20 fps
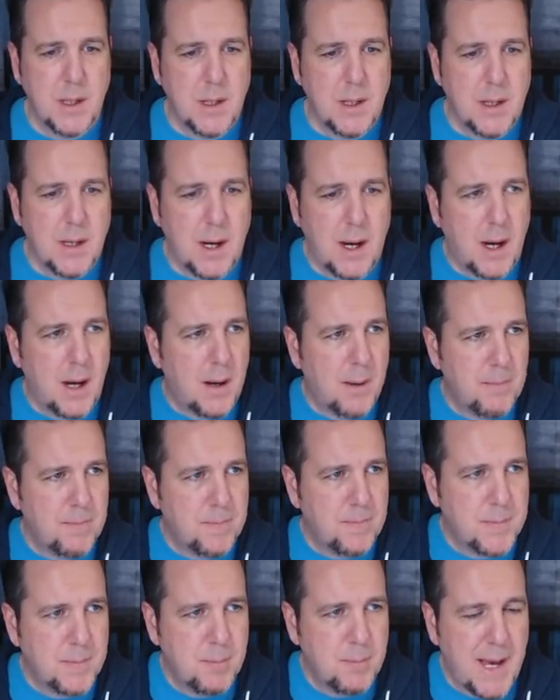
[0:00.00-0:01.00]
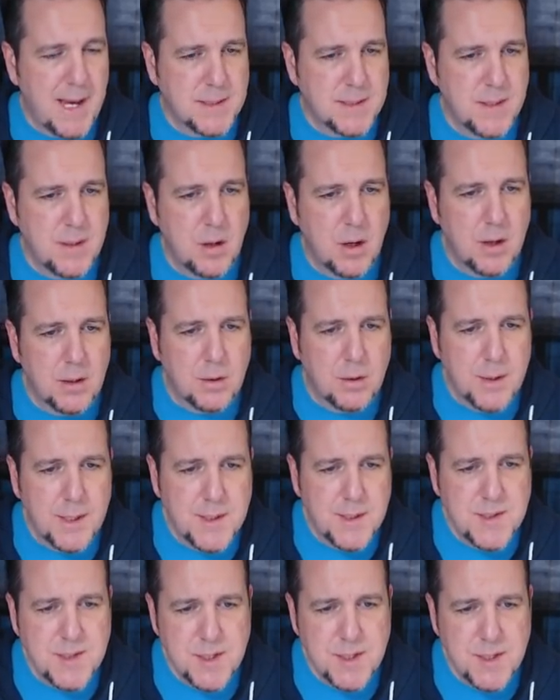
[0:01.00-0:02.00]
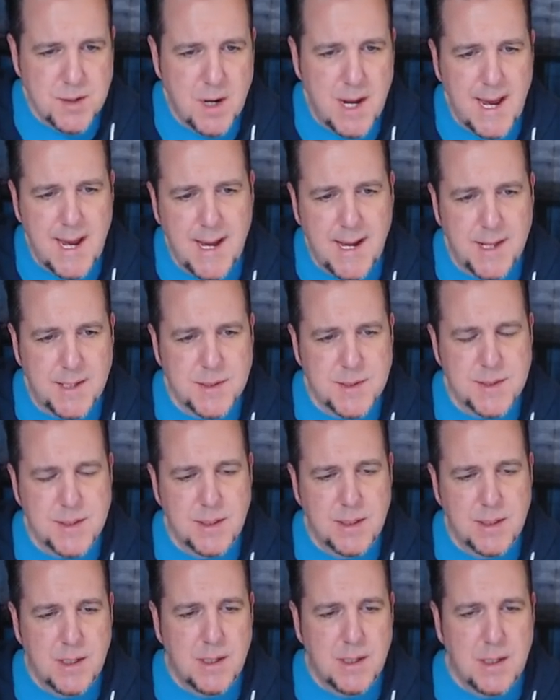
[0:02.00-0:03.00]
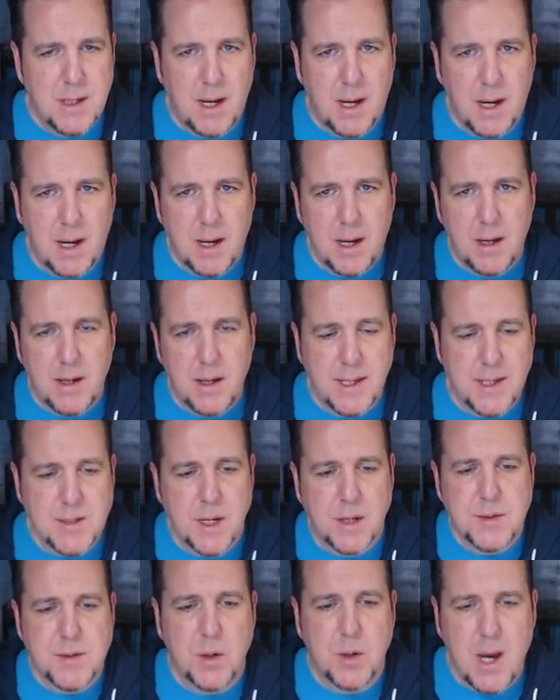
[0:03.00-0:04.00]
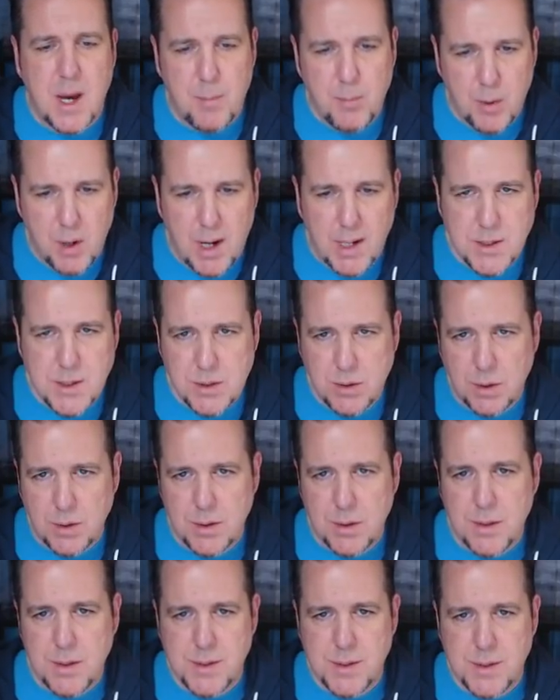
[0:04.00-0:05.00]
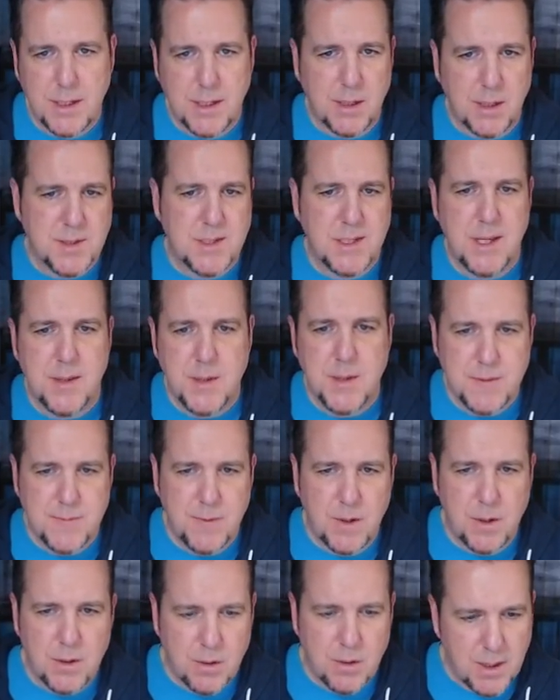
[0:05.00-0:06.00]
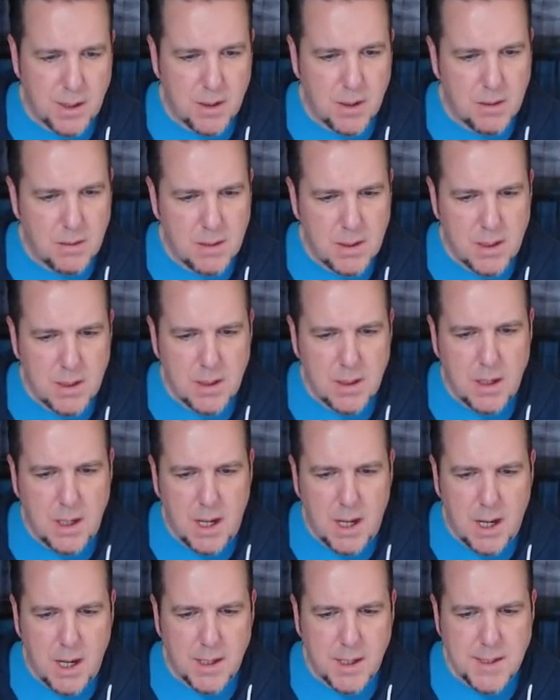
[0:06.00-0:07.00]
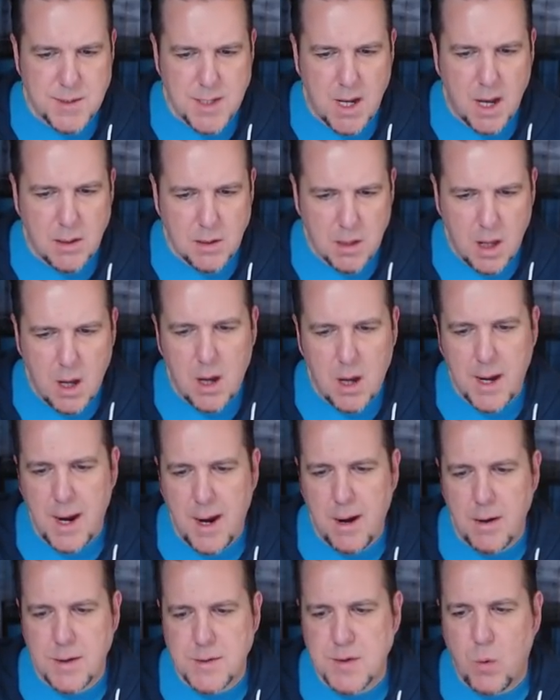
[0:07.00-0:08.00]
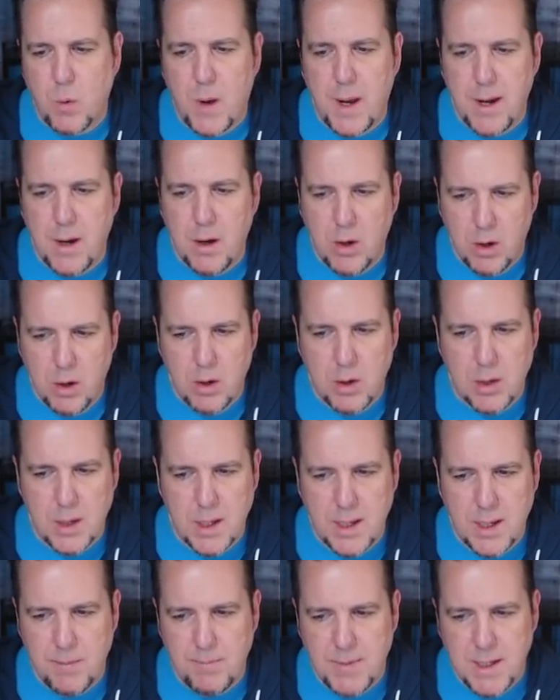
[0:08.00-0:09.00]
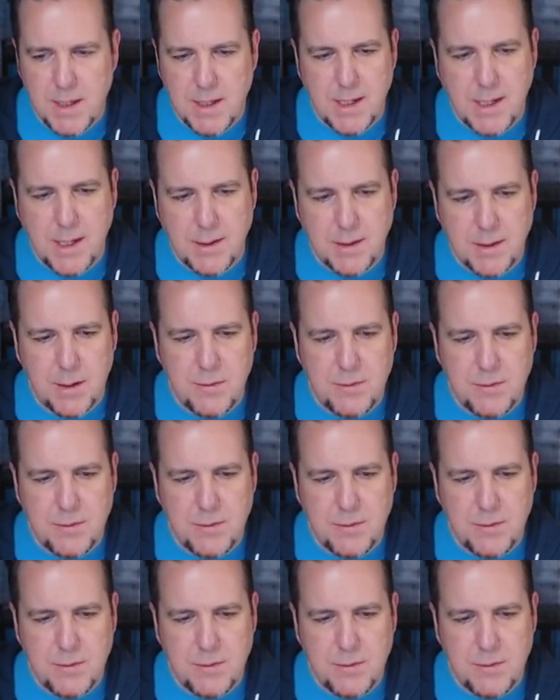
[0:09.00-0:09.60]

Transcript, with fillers: Um, back to the article. His sister adds, uh, he's also got broad shoulders, and you can see in this photo here, uh, he's got long hair. It's quite curly. He does